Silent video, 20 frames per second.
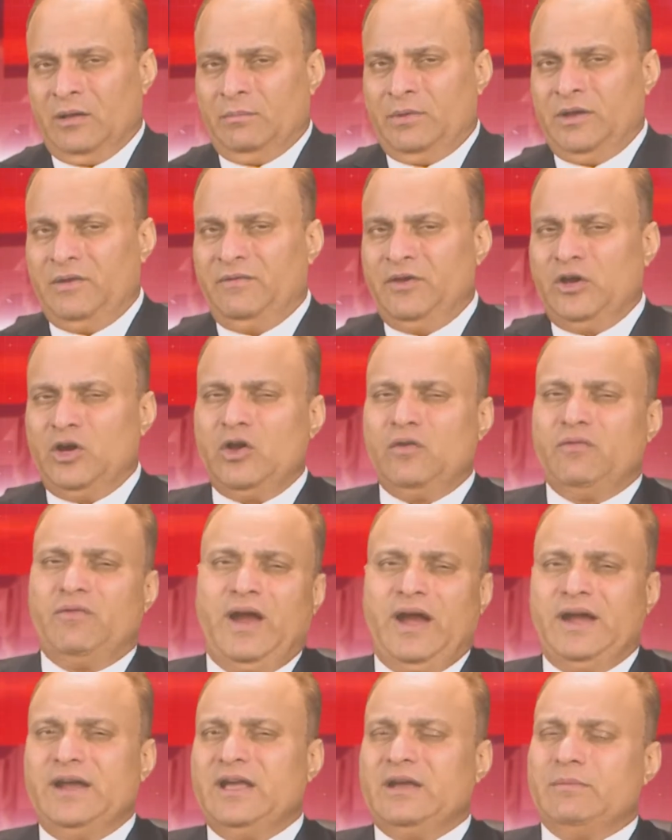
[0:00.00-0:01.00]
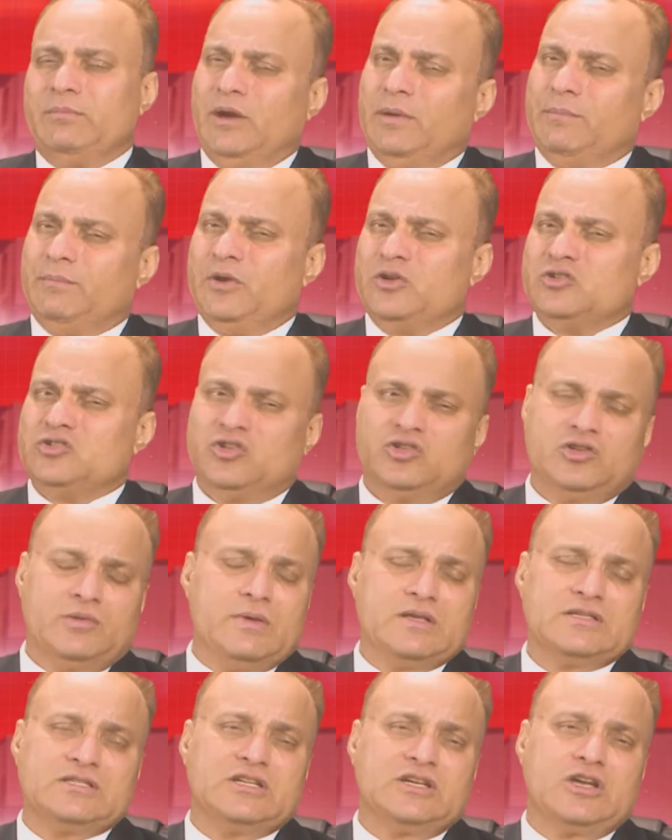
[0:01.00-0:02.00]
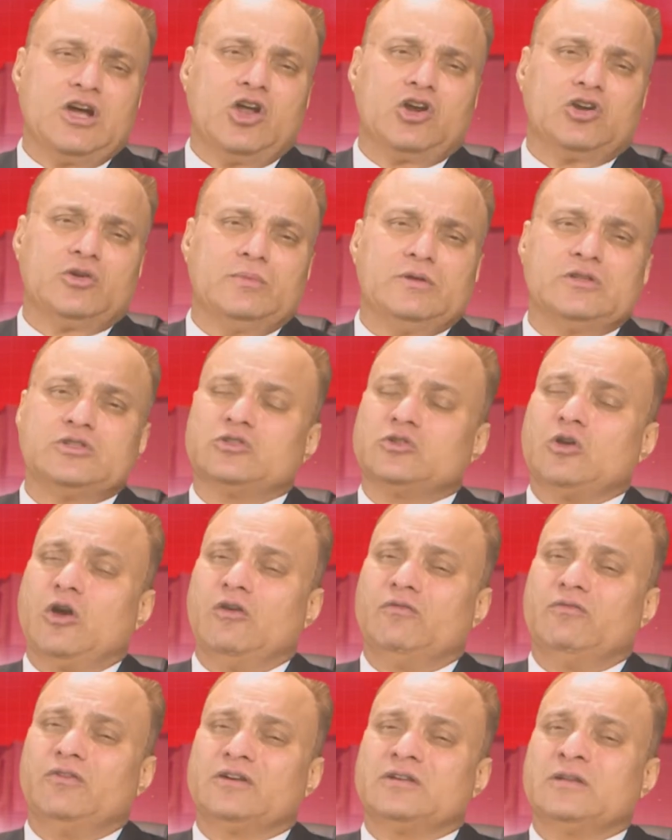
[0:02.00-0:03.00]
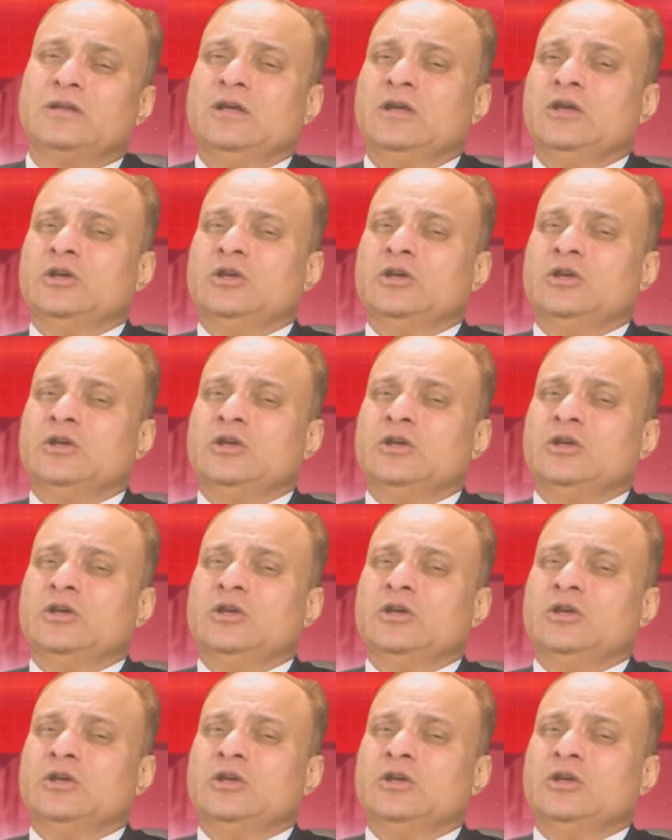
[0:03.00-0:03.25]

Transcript: Beware of headache, blood pressure, domestic arguments, conflict.